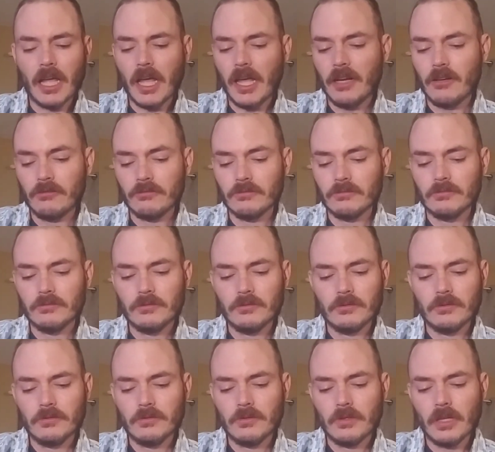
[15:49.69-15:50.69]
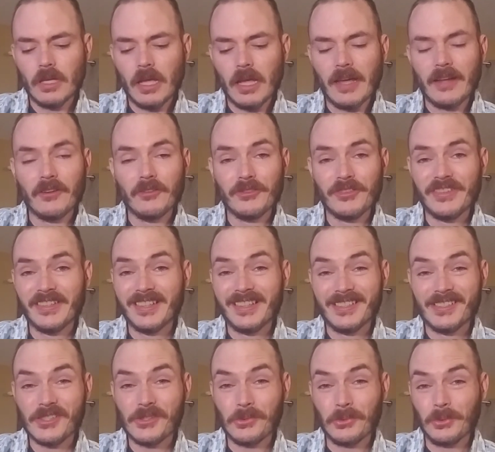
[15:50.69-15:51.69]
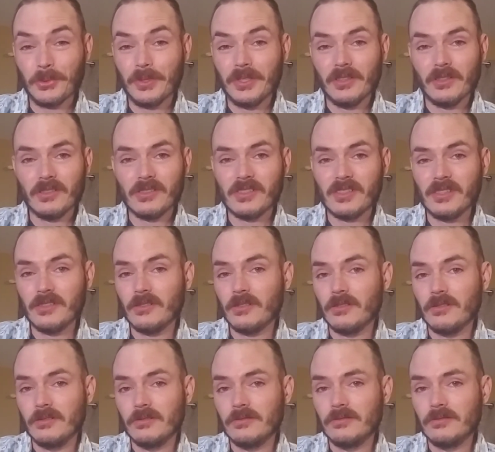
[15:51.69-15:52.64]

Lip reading: don't think it's real still.